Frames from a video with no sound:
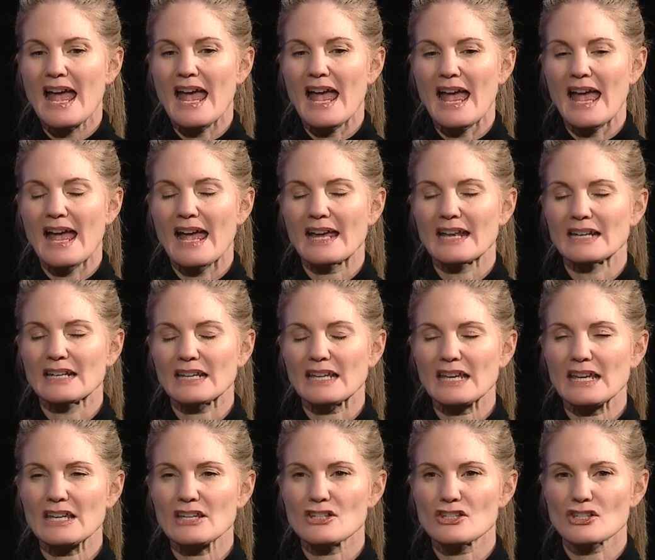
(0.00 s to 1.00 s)
And
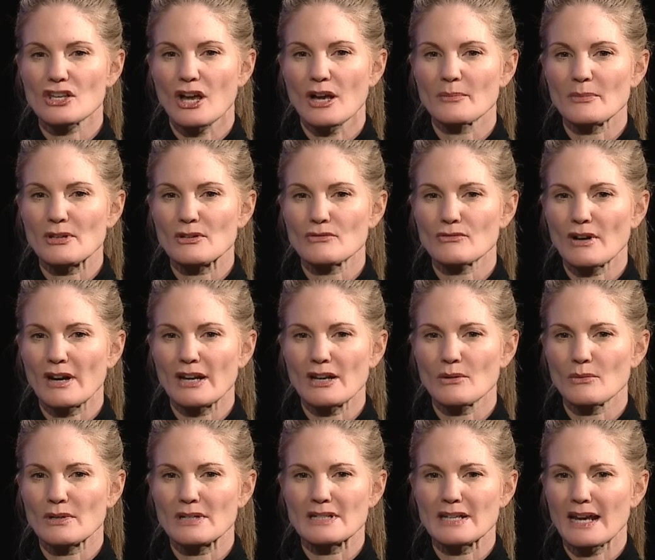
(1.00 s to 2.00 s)
he saw me
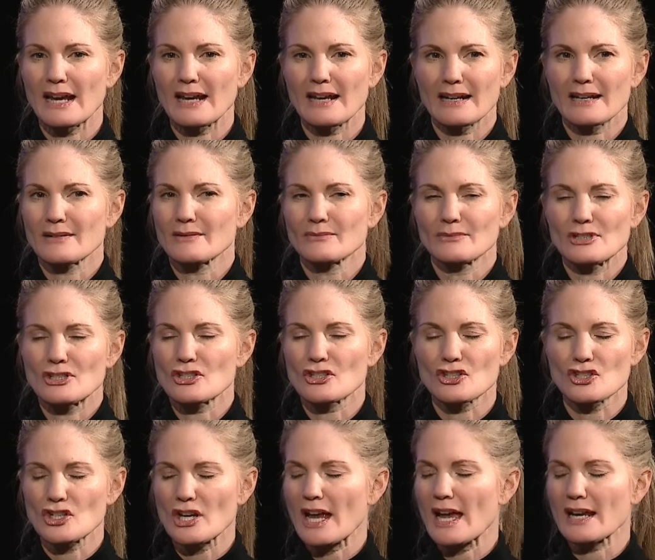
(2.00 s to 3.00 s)
running one day, and we
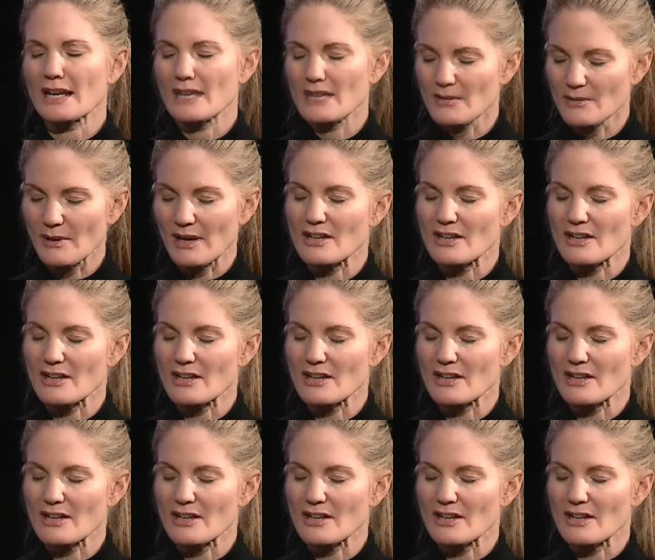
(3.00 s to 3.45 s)
just chatted.